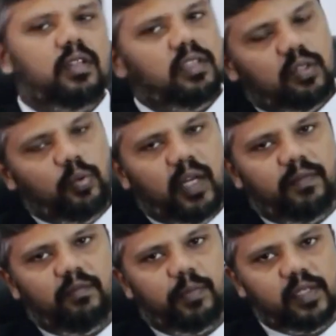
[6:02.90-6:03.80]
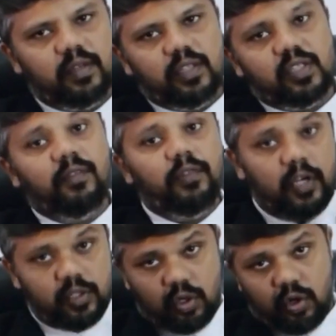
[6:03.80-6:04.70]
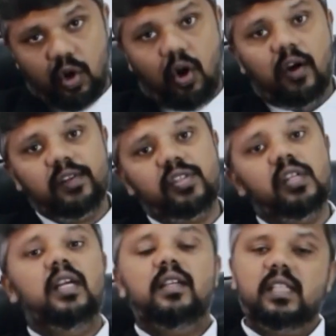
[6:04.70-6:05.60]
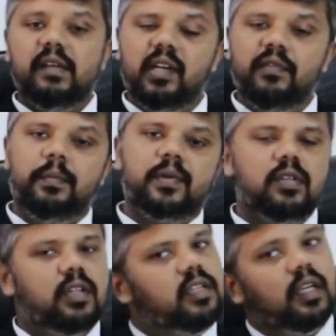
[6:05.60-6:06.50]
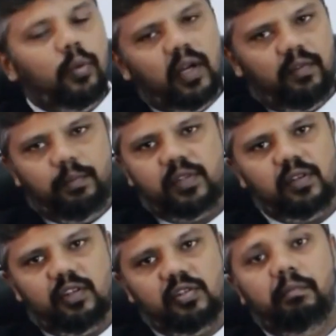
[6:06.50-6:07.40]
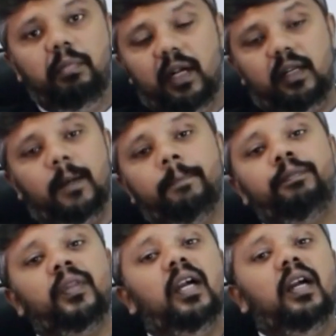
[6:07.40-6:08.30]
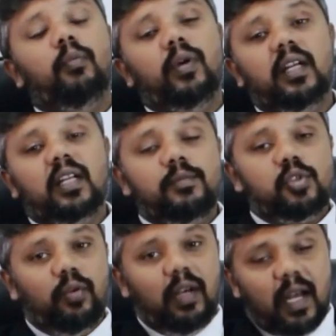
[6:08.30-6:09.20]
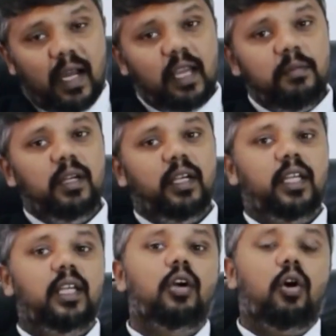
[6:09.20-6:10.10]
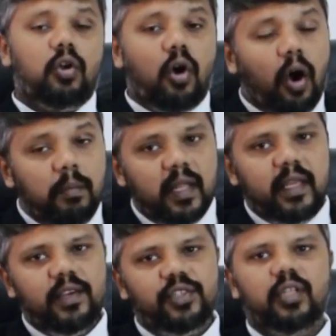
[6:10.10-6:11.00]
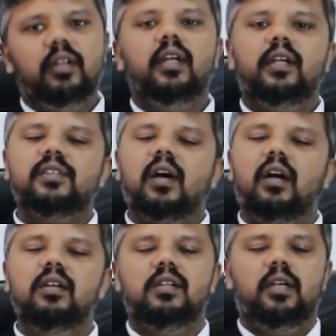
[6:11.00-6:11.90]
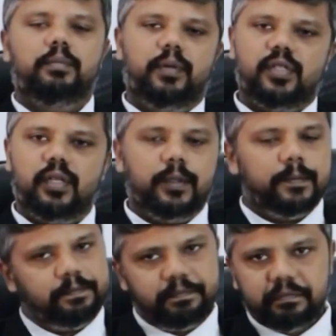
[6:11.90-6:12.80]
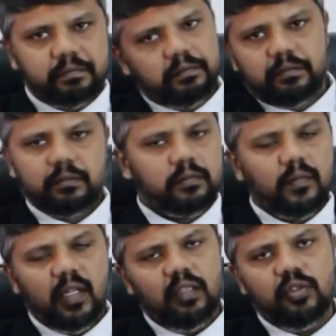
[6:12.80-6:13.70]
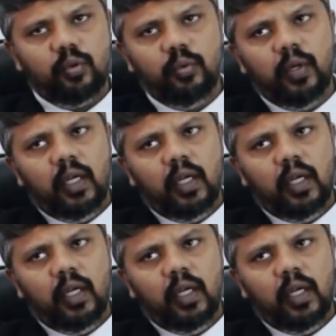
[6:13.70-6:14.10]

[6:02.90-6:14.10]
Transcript: and 25%. If it is a loss, 75% and 25%. But when it comes to liability or obligation, it is 100%. So